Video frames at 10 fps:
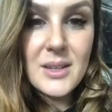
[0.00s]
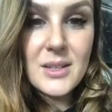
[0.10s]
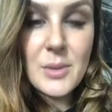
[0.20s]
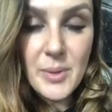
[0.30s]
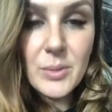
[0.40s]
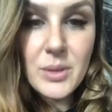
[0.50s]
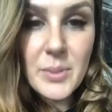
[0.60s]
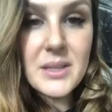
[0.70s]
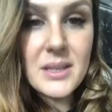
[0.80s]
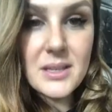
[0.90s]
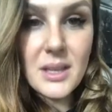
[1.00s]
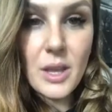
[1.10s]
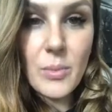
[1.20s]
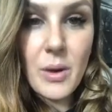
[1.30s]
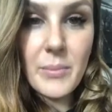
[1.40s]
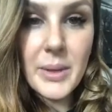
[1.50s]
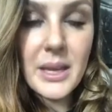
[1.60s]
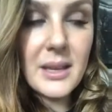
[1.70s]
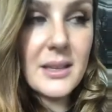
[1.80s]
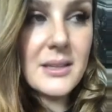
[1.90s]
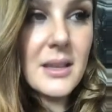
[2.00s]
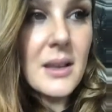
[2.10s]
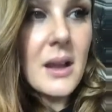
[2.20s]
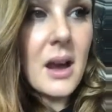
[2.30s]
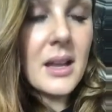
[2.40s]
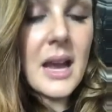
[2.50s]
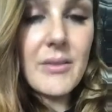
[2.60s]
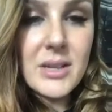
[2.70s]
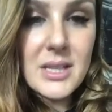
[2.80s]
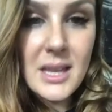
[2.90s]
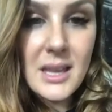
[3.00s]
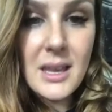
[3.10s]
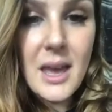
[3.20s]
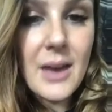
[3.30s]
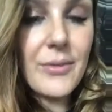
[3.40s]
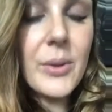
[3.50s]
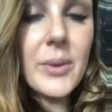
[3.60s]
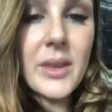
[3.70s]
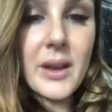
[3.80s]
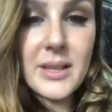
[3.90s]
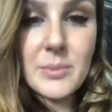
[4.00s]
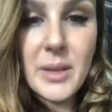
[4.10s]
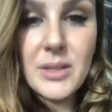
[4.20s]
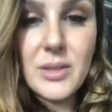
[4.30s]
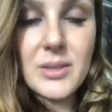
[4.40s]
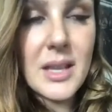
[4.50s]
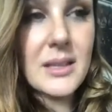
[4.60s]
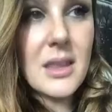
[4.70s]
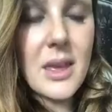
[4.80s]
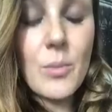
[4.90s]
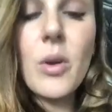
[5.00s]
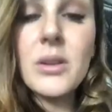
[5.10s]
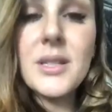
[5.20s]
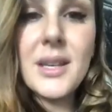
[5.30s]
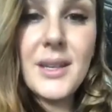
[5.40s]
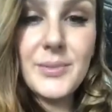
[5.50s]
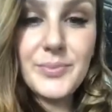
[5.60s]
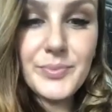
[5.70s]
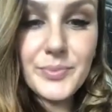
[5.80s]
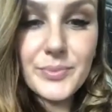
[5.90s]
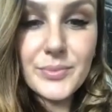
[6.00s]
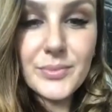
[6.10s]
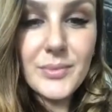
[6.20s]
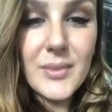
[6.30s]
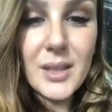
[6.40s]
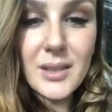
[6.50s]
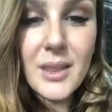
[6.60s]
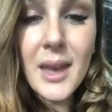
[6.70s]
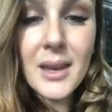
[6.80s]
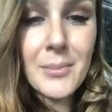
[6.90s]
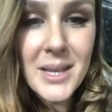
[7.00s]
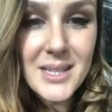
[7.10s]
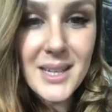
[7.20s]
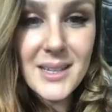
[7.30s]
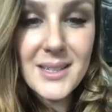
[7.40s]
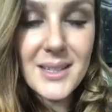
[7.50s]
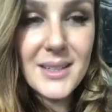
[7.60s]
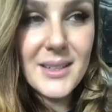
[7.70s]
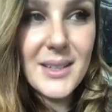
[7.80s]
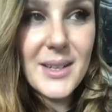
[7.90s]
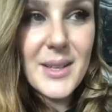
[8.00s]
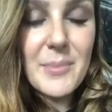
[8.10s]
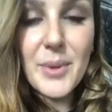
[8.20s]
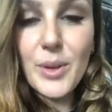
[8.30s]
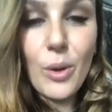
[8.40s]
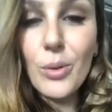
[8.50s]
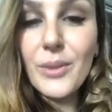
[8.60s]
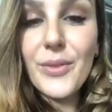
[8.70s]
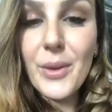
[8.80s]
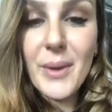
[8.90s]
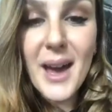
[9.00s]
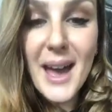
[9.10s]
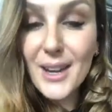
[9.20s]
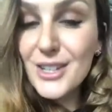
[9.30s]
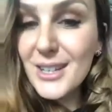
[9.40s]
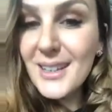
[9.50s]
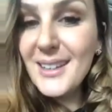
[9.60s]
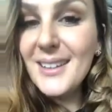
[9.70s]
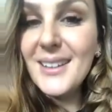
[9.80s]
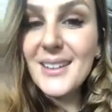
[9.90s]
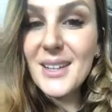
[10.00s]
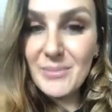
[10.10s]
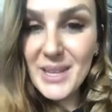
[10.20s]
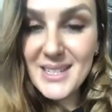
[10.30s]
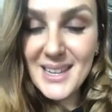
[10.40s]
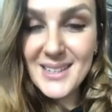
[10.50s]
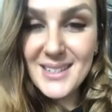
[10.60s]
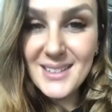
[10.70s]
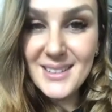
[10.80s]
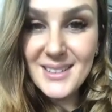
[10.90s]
to build the business that you want? Because I guarantee everyone that I speak to says that they want it and that they're committed, but not all of them are actually committed.